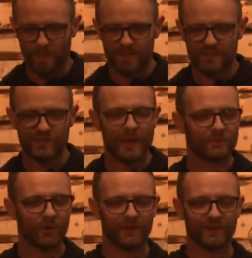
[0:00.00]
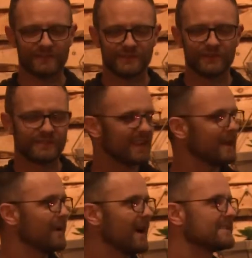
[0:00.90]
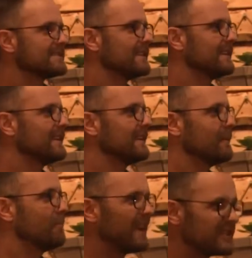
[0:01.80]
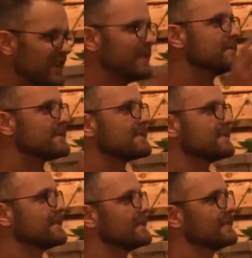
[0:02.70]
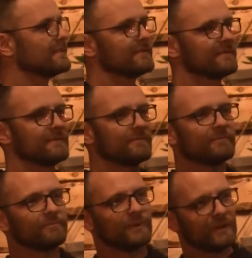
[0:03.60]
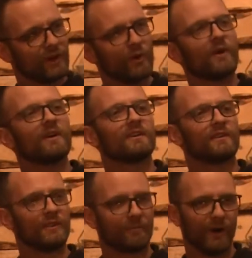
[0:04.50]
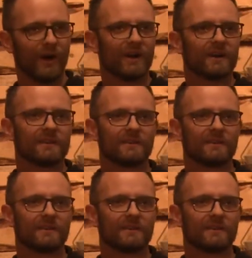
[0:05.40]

So I'm talking to you today about big dreams, but lower the bar.